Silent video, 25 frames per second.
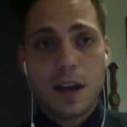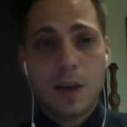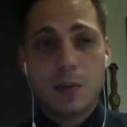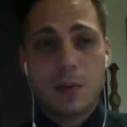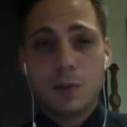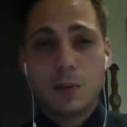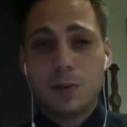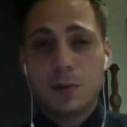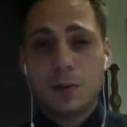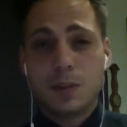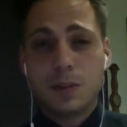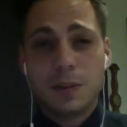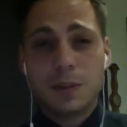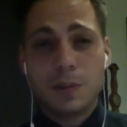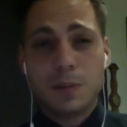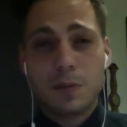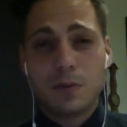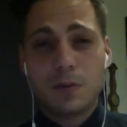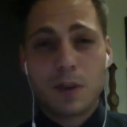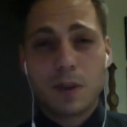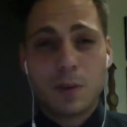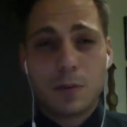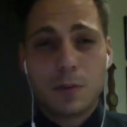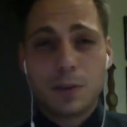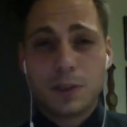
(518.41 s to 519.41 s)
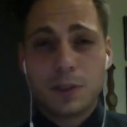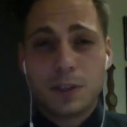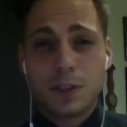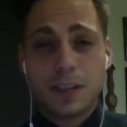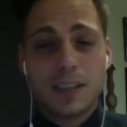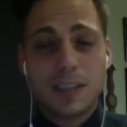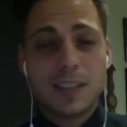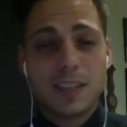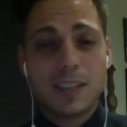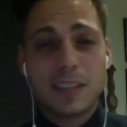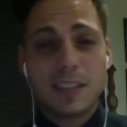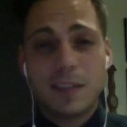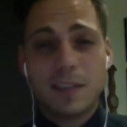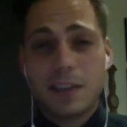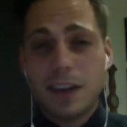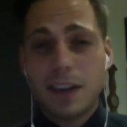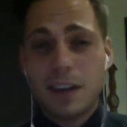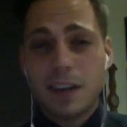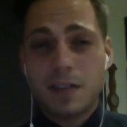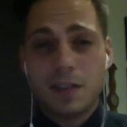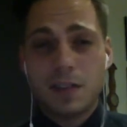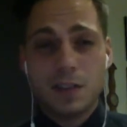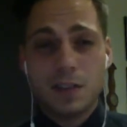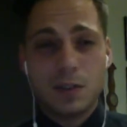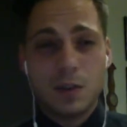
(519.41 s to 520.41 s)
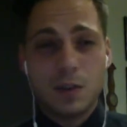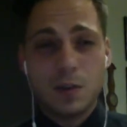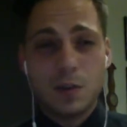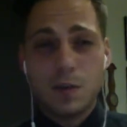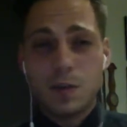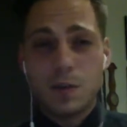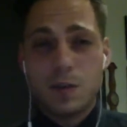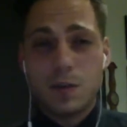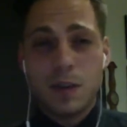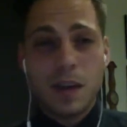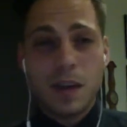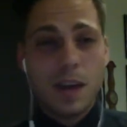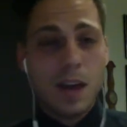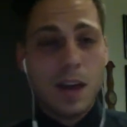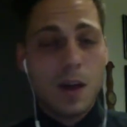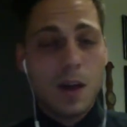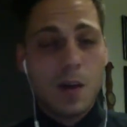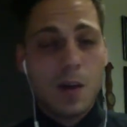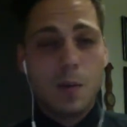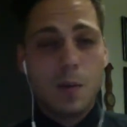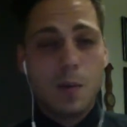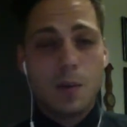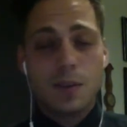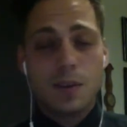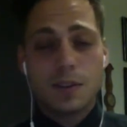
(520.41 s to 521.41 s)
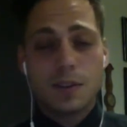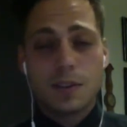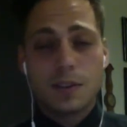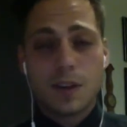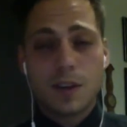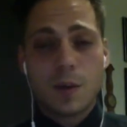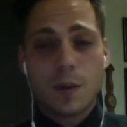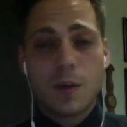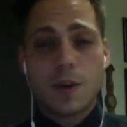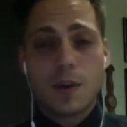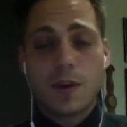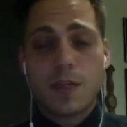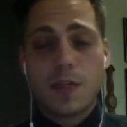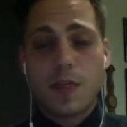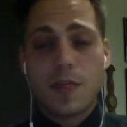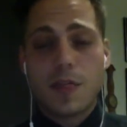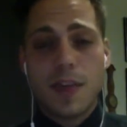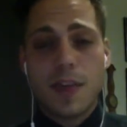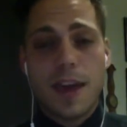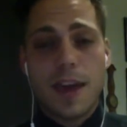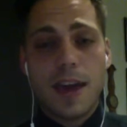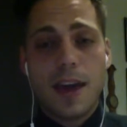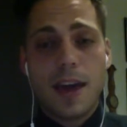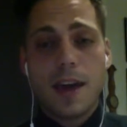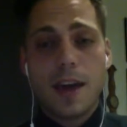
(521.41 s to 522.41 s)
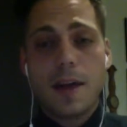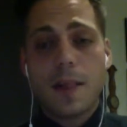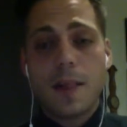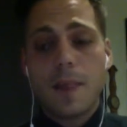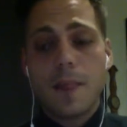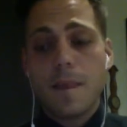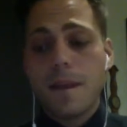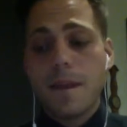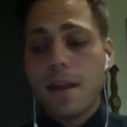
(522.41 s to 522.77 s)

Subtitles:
I will do some more troubleshooting, see if I can resolve what's going on there.